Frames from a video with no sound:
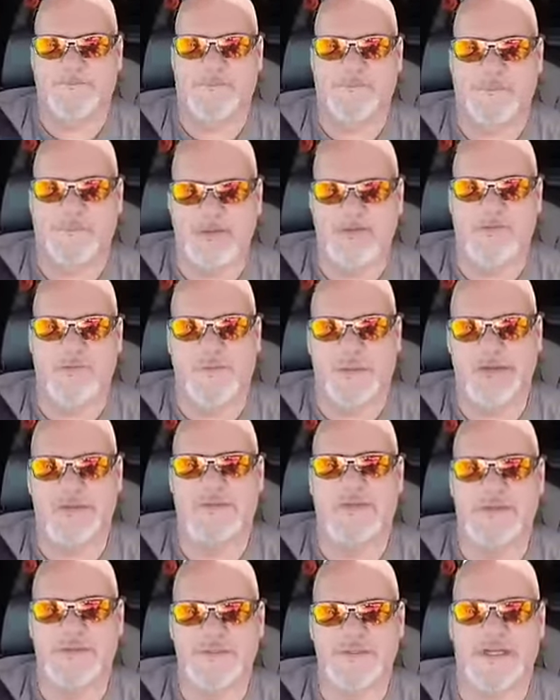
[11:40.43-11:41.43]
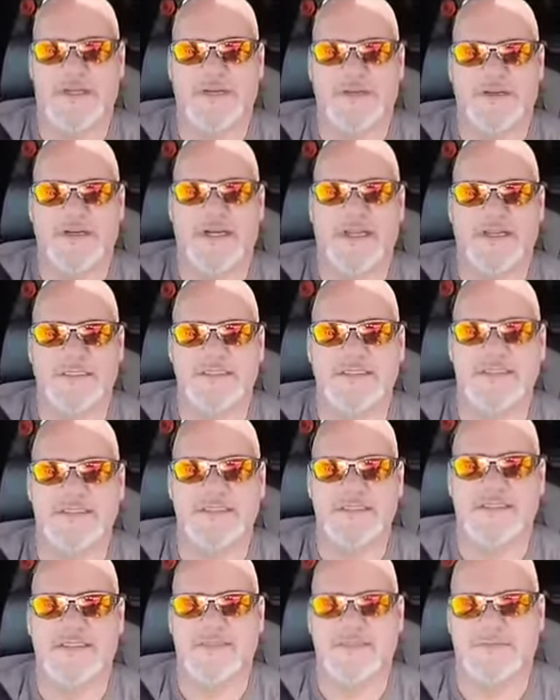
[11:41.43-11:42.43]
everybody wants to go to
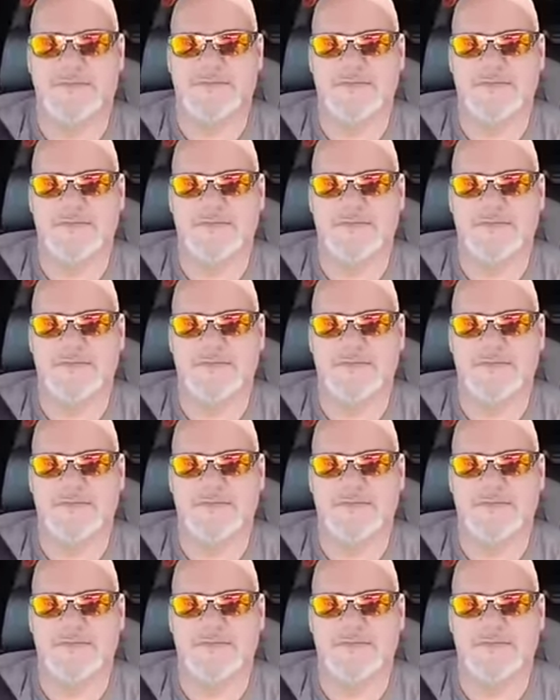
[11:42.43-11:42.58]
Texas, and